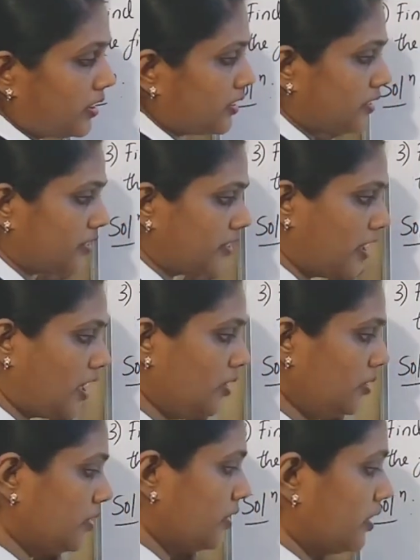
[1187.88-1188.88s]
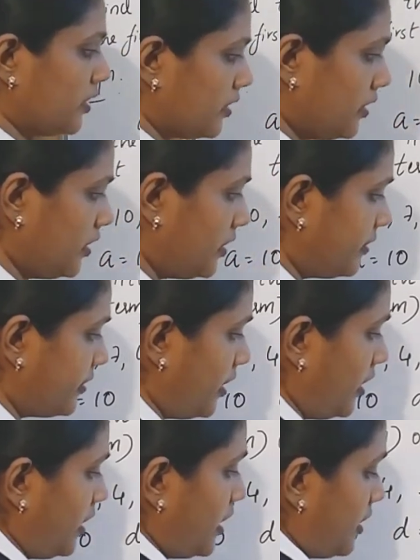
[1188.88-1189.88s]
So now go
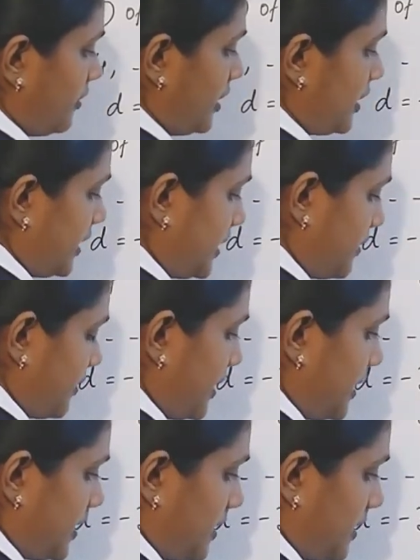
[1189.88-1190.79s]
for which is first,